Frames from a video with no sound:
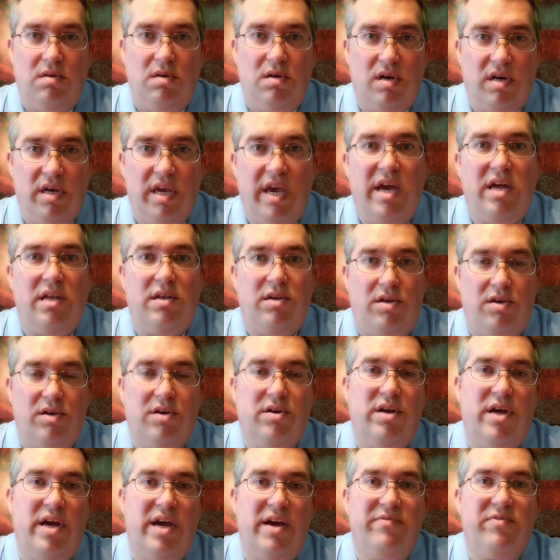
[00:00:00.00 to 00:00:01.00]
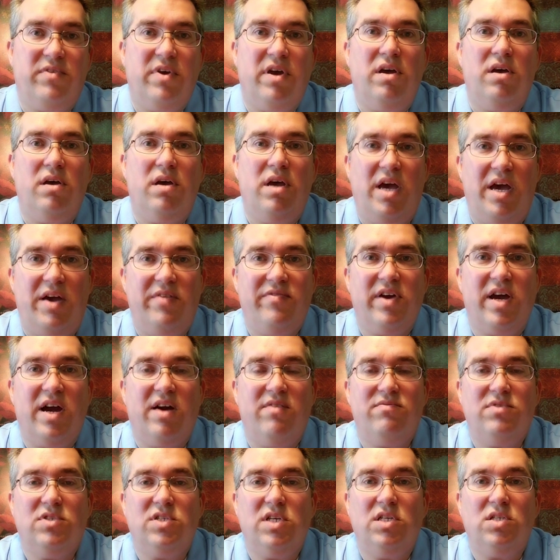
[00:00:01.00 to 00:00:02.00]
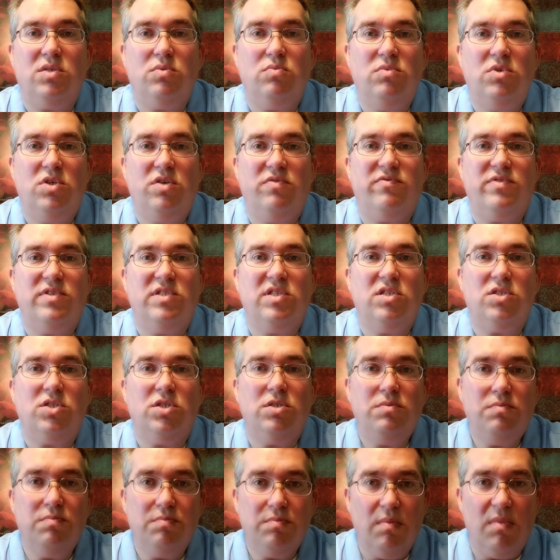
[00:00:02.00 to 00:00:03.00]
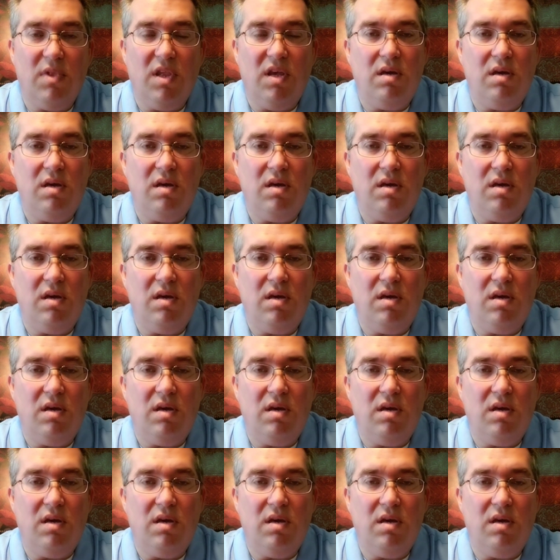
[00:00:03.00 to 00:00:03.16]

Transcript: again, you're going to have a conversation with your physician